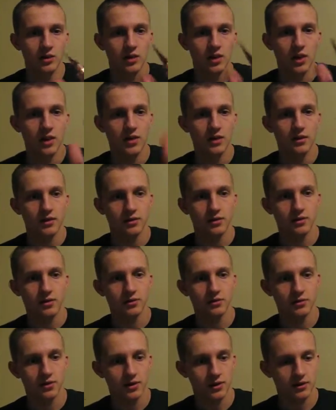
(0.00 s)
and then I
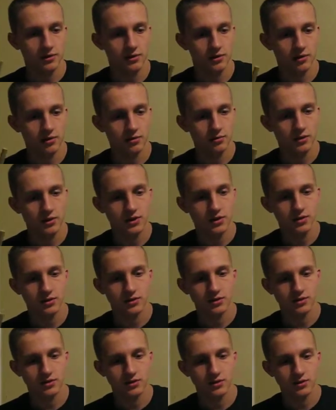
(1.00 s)
curl it all the way
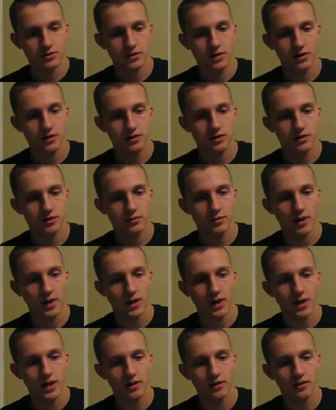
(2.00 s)
down into my
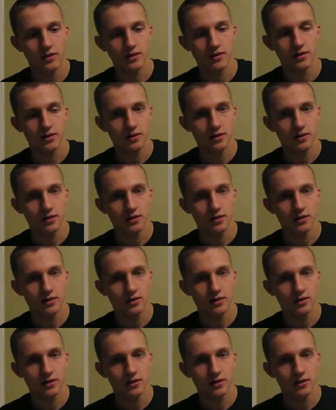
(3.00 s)
hand,